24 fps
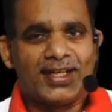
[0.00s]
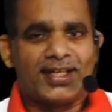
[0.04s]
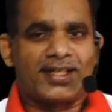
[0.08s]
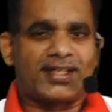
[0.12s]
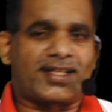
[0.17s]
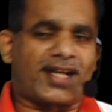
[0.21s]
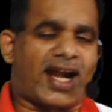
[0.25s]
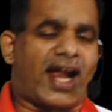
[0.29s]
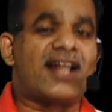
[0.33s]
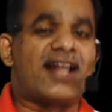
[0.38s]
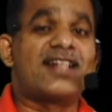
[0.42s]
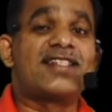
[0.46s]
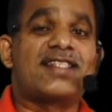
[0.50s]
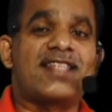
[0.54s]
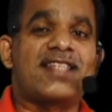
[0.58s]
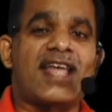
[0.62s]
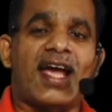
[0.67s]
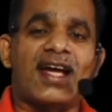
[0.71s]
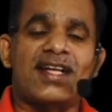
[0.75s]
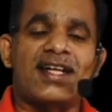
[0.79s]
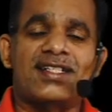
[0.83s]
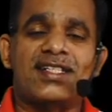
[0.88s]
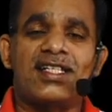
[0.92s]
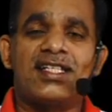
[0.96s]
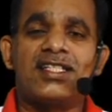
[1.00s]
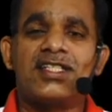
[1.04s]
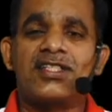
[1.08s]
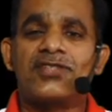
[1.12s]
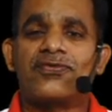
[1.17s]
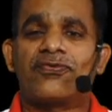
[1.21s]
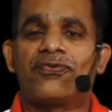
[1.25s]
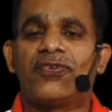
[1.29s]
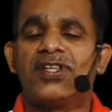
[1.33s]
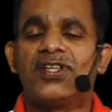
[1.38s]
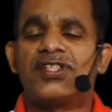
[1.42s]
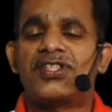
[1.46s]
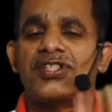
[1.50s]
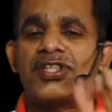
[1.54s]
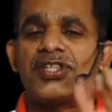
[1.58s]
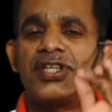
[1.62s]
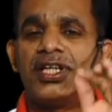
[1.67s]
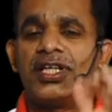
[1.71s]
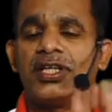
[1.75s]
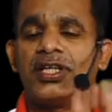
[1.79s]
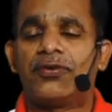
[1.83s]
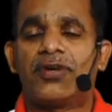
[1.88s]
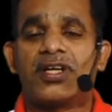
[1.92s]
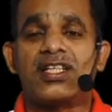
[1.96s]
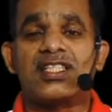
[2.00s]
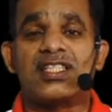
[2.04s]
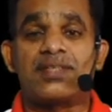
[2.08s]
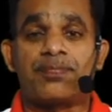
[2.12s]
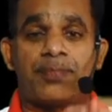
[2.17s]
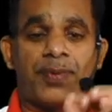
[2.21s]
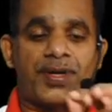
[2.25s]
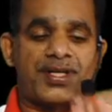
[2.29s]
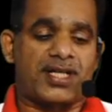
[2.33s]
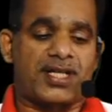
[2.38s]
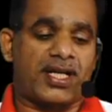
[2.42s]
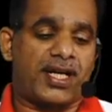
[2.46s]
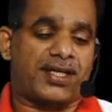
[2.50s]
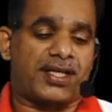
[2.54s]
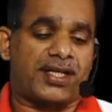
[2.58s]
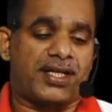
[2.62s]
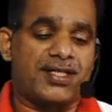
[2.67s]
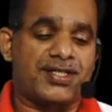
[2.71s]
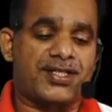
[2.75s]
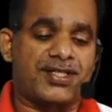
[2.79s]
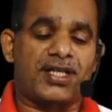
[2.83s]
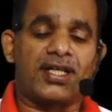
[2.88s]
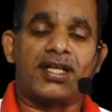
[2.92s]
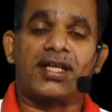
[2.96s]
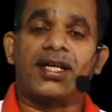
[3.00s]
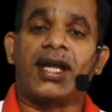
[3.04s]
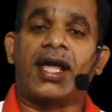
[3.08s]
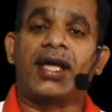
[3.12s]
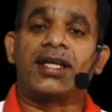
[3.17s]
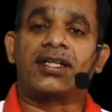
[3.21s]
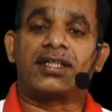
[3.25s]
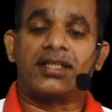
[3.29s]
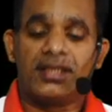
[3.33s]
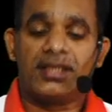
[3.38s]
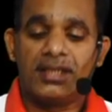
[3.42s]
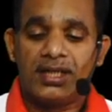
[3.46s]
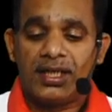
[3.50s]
transactions which need your special attention, like